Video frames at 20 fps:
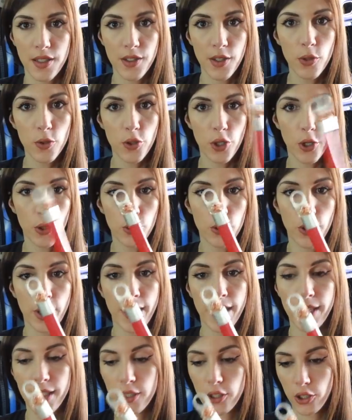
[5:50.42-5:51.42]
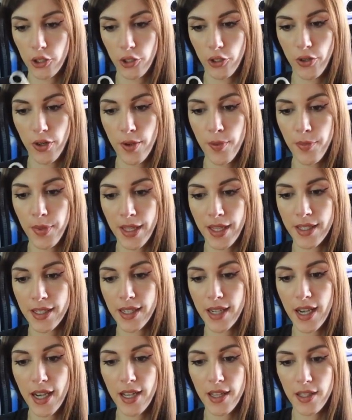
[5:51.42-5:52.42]
It's no joke trying to crimp
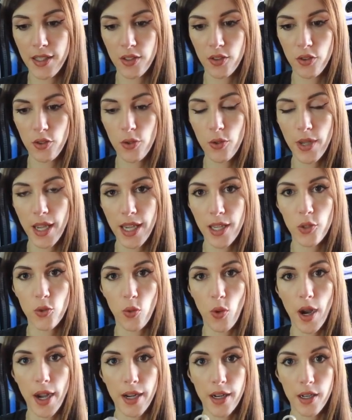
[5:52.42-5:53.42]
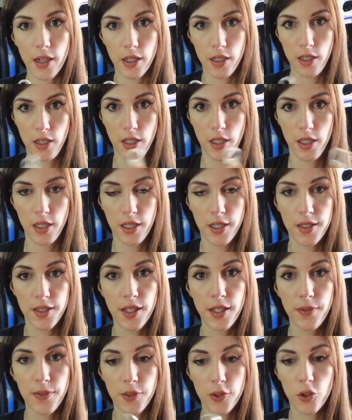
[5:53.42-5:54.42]
and cut this 2 gauge wire. This
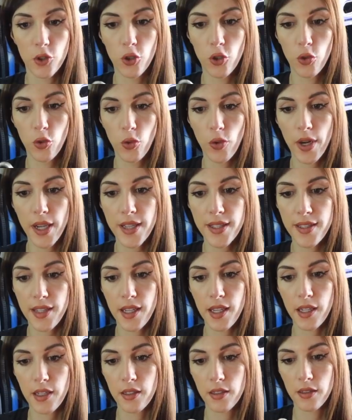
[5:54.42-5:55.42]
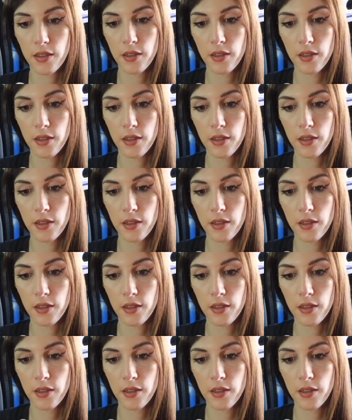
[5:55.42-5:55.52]
stuff is crazy.